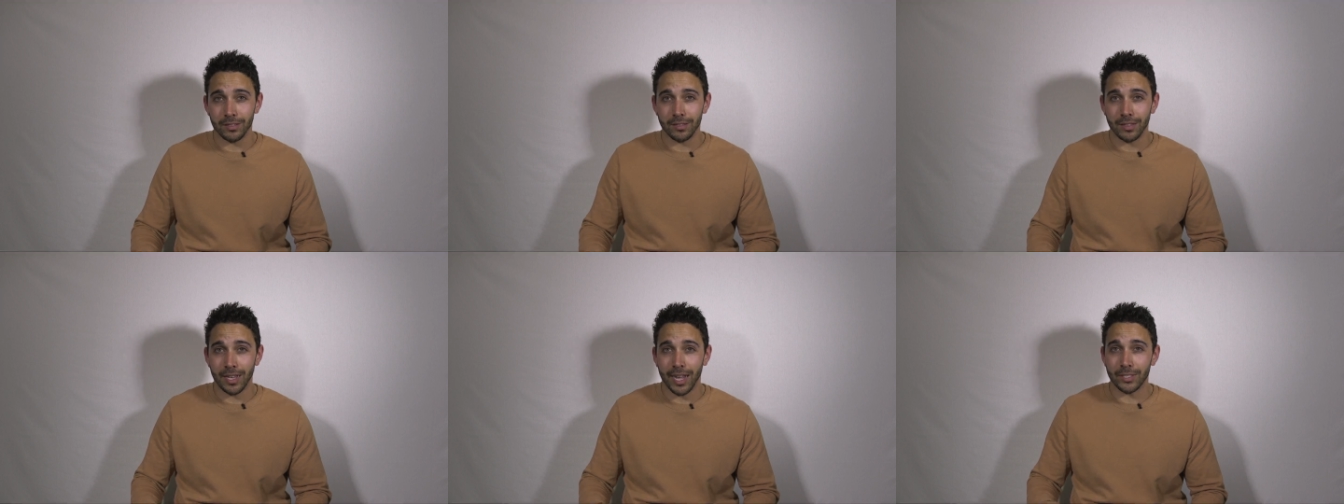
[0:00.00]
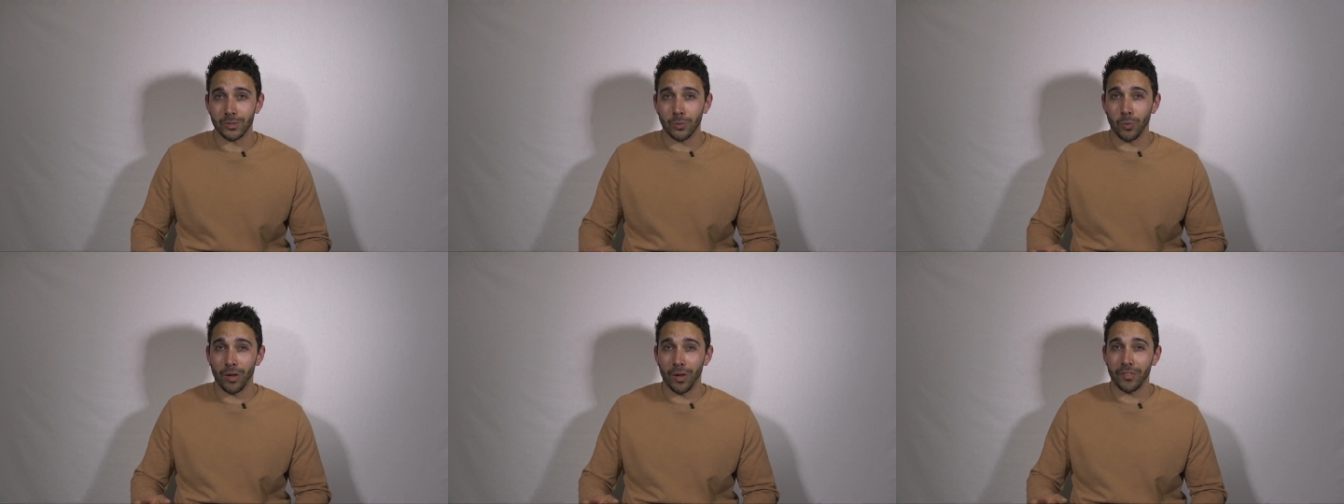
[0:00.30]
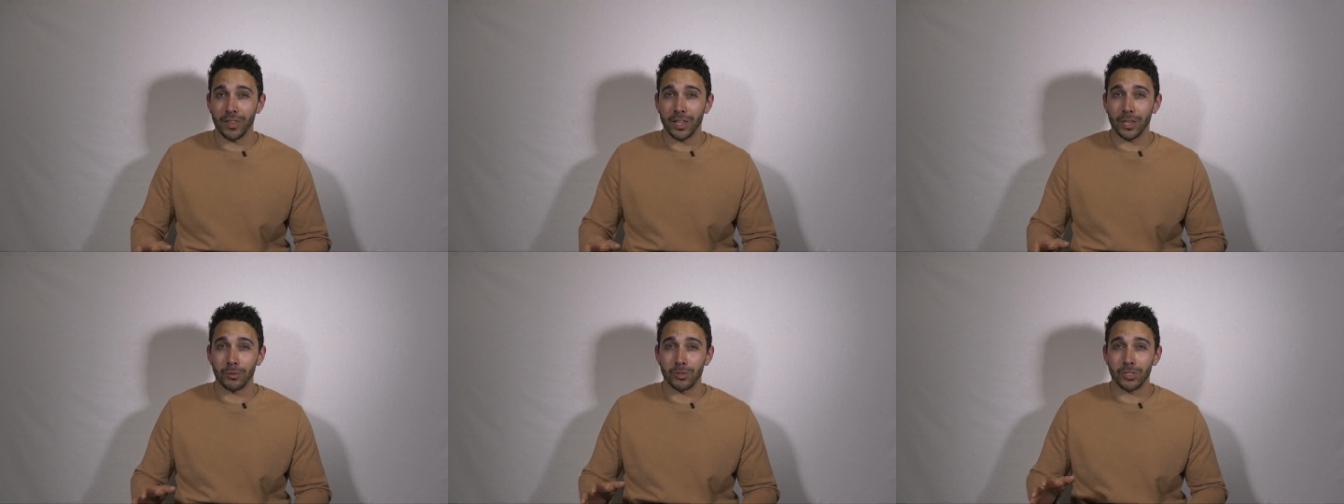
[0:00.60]
That's one
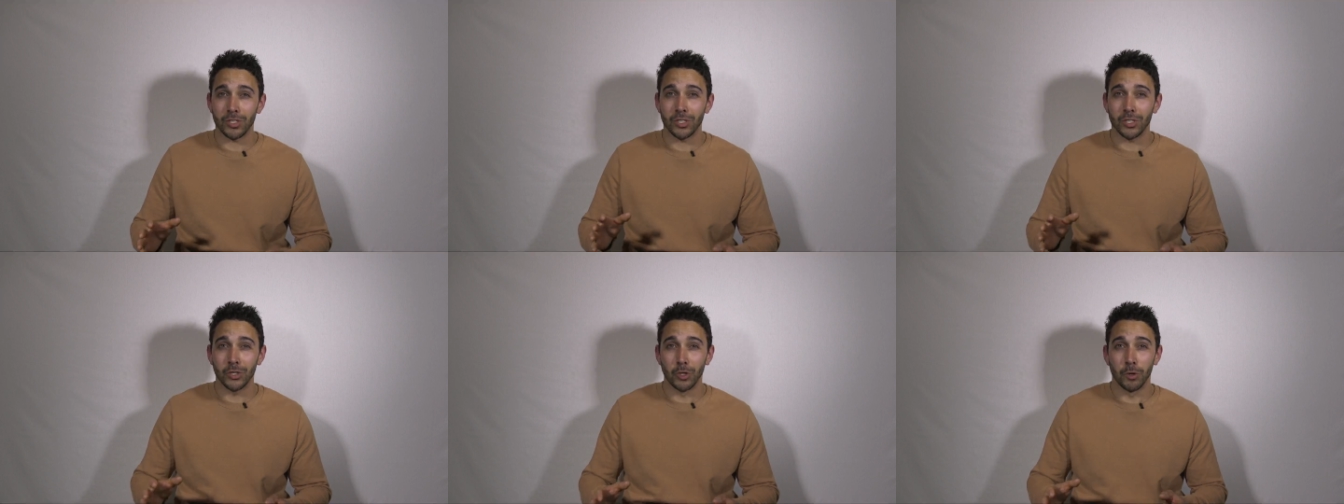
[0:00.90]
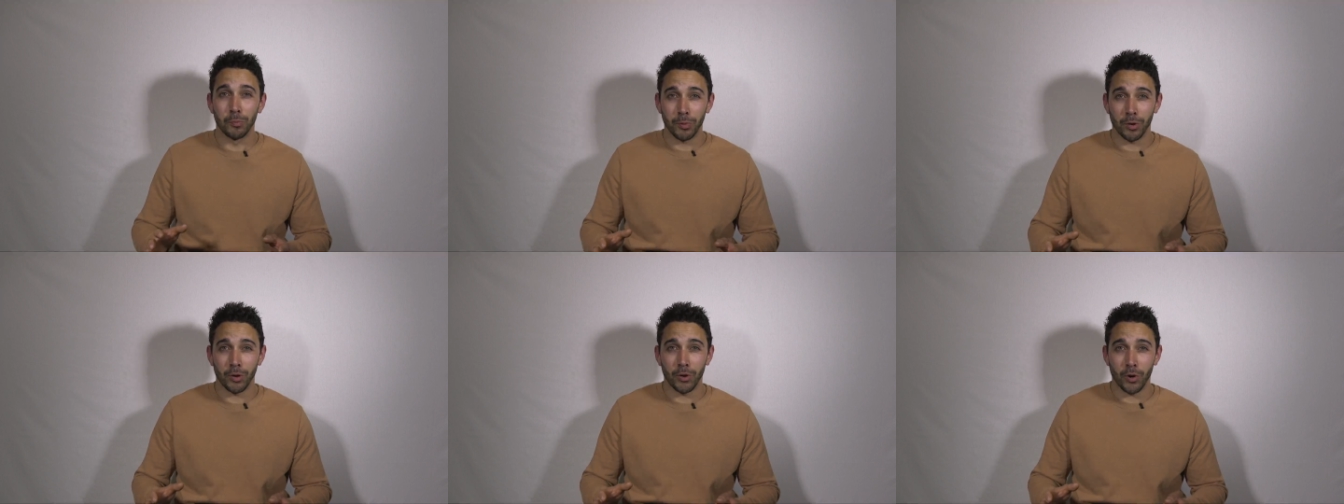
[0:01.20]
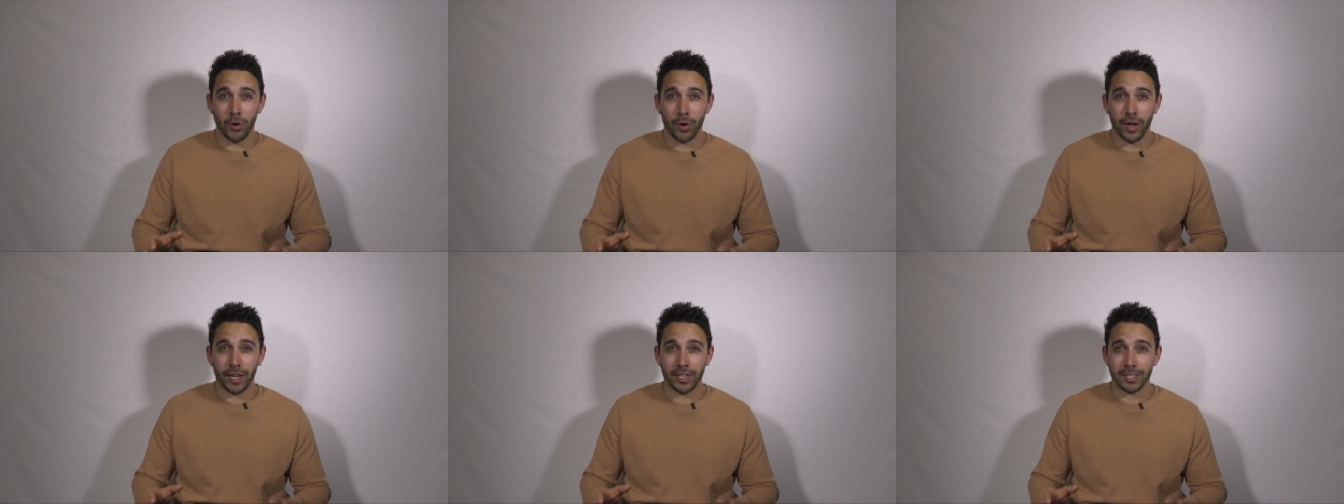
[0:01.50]
thing that was super
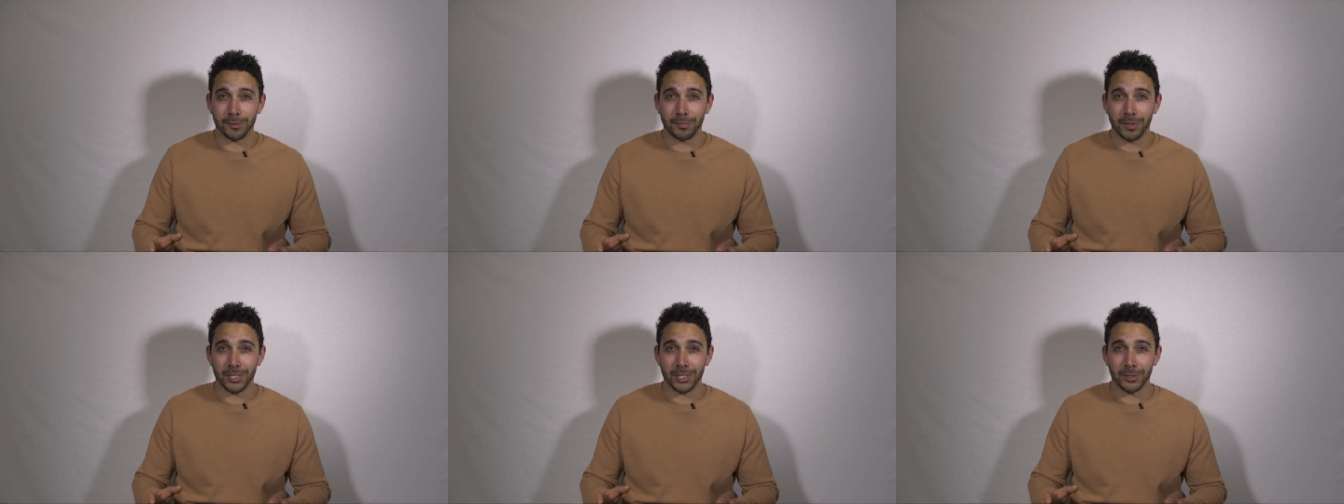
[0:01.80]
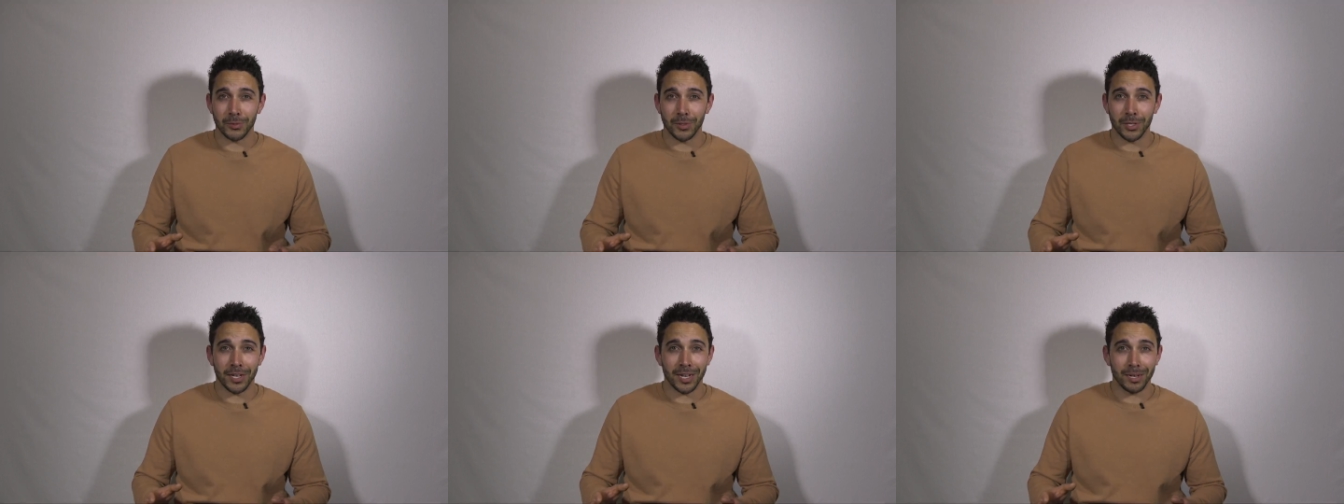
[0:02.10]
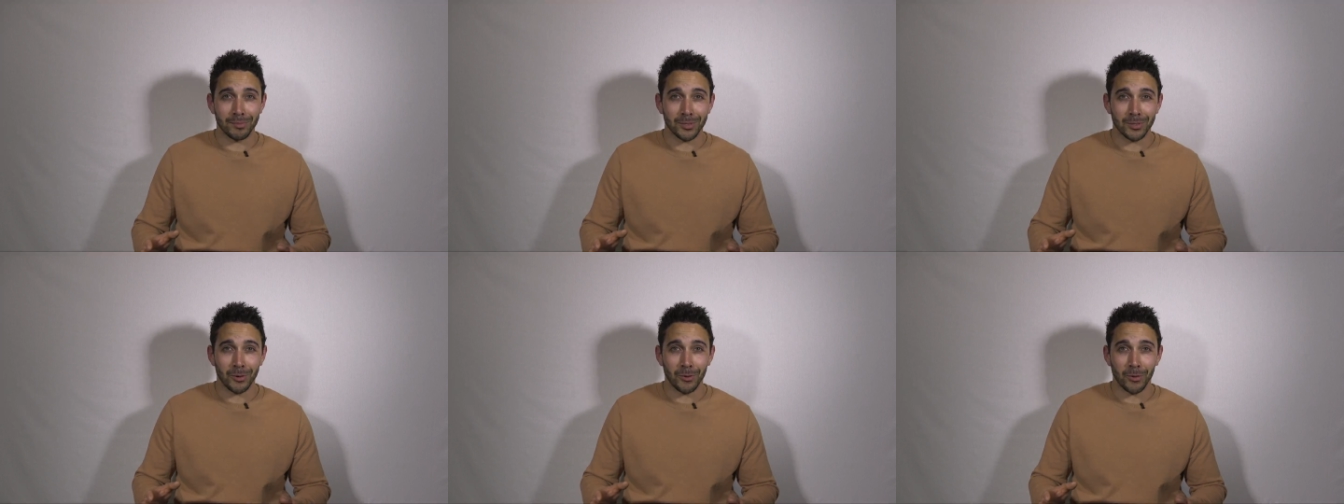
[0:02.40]
annoying, especially when you get
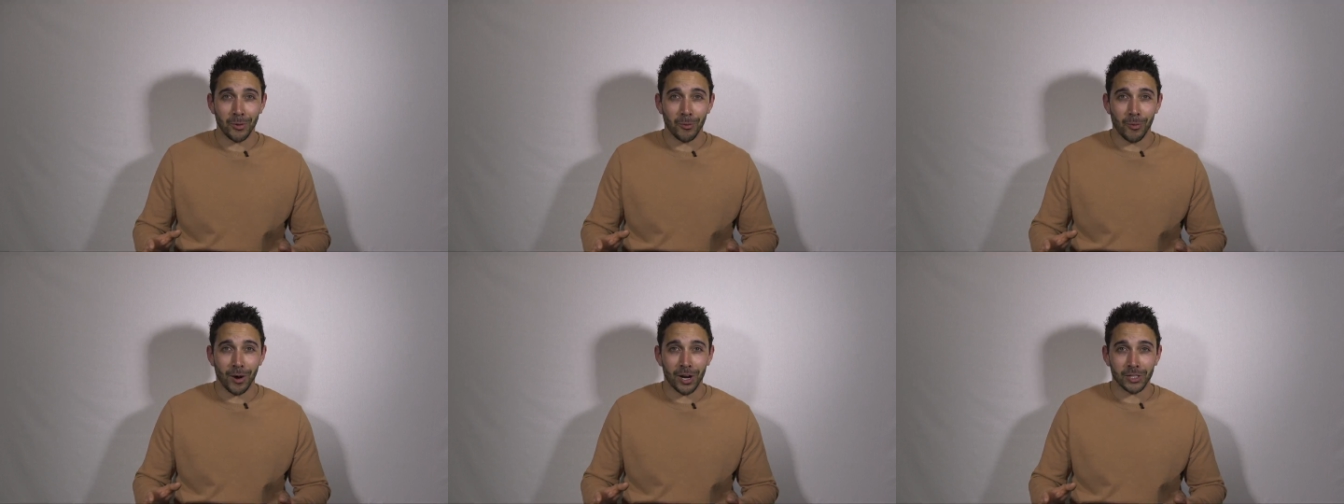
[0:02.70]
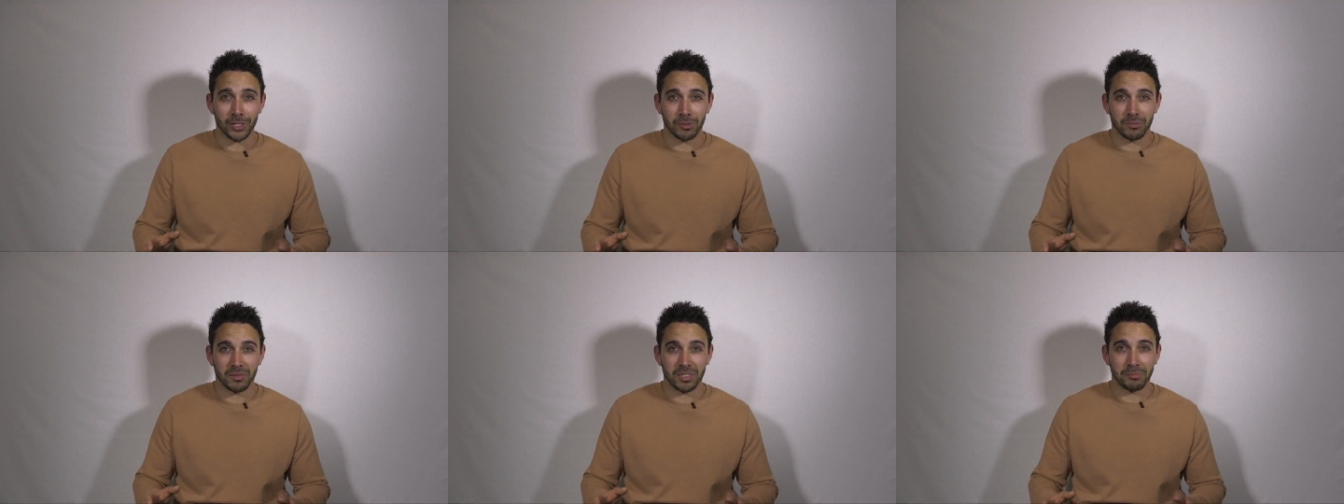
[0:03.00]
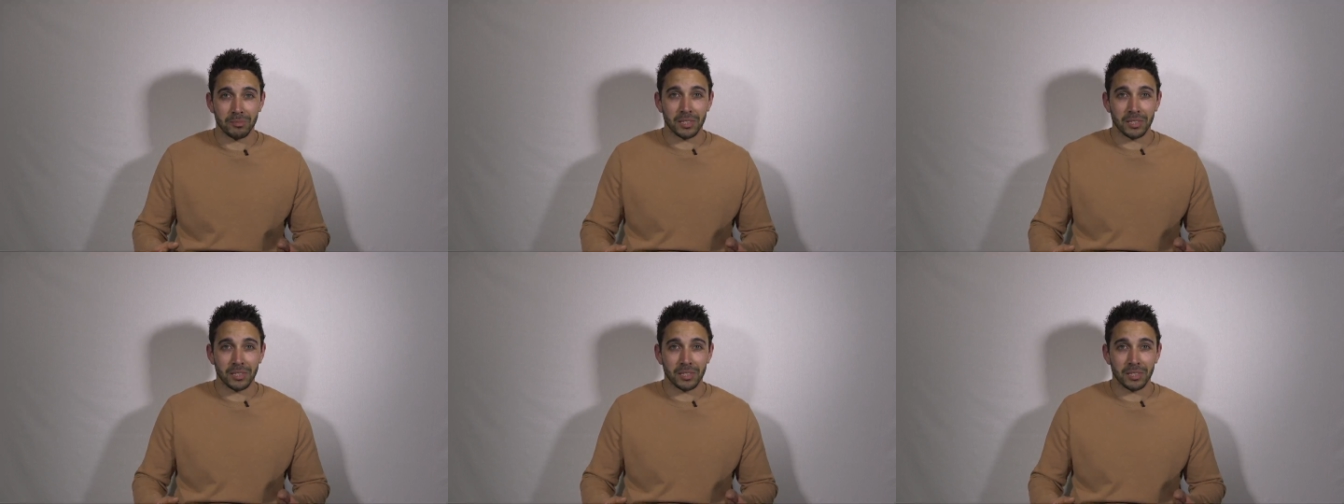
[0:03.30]
up to go to the washroom in the